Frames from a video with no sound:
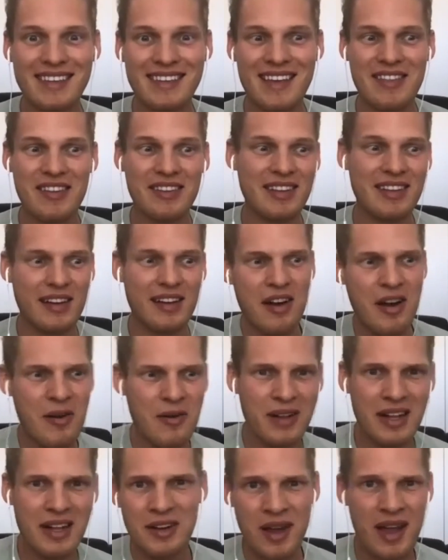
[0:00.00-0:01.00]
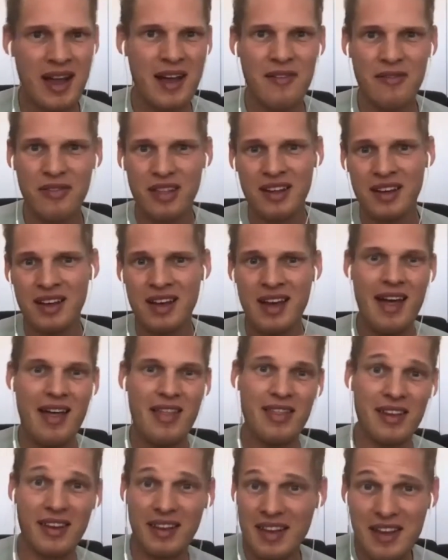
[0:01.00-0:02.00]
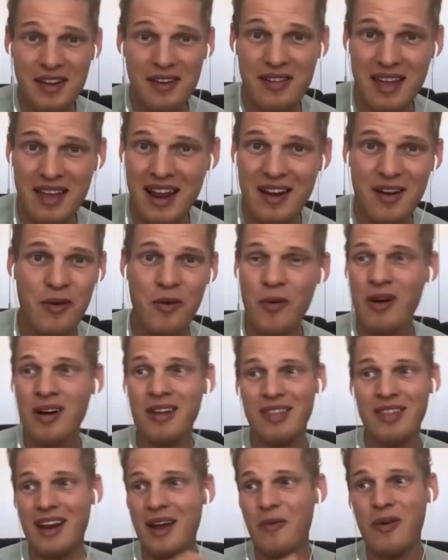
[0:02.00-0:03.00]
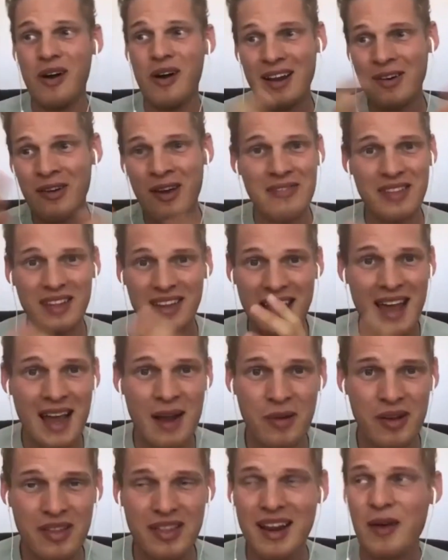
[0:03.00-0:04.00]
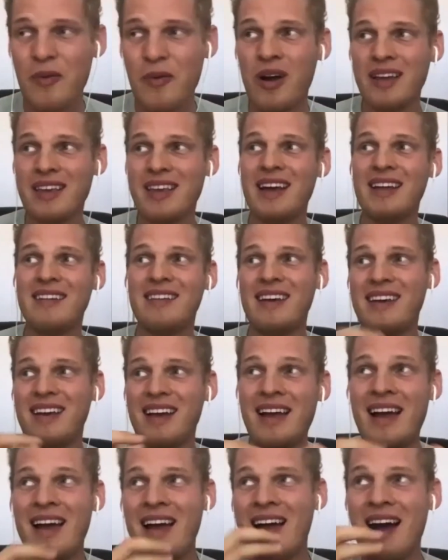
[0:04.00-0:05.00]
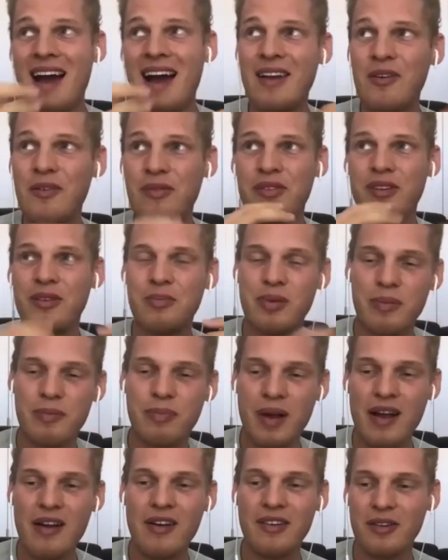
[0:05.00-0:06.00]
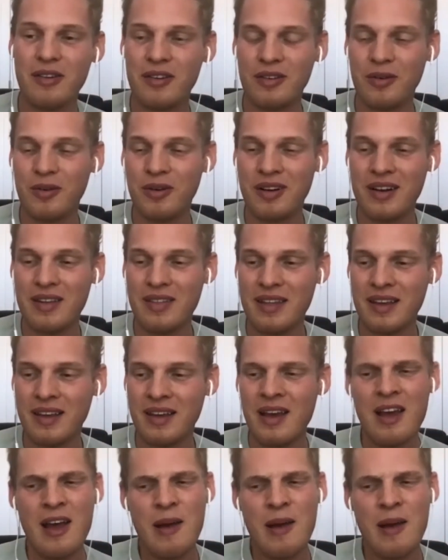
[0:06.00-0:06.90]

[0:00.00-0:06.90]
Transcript: And they're like, oh, I don't have the gear that I want. I don't have the camera that I want yet. I don't feel prepared or anything.